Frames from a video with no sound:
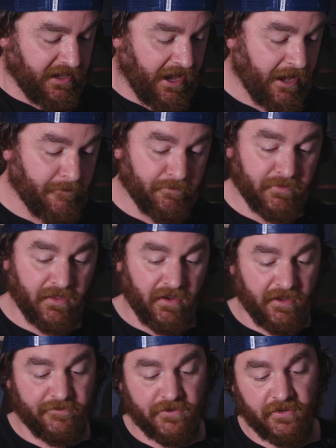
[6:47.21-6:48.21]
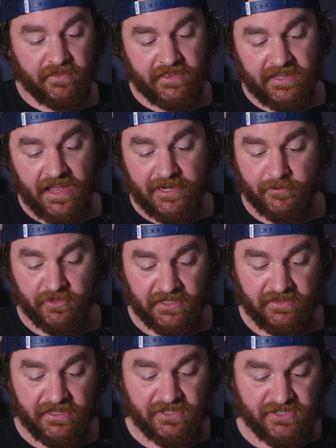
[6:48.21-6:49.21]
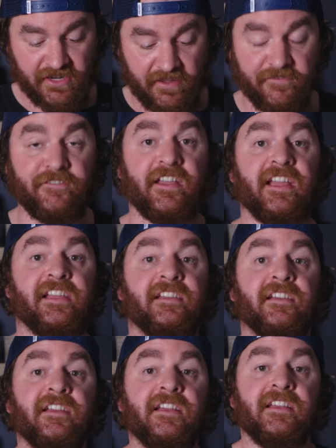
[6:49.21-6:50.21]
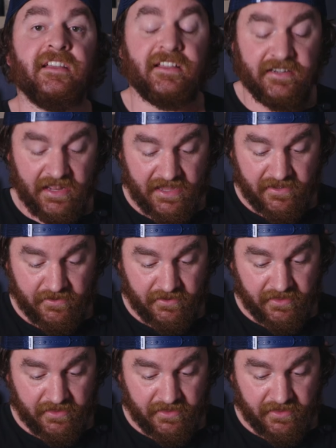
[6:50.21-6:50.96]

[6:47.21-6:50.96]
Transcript: I've got the Atomos Ninja V. Now,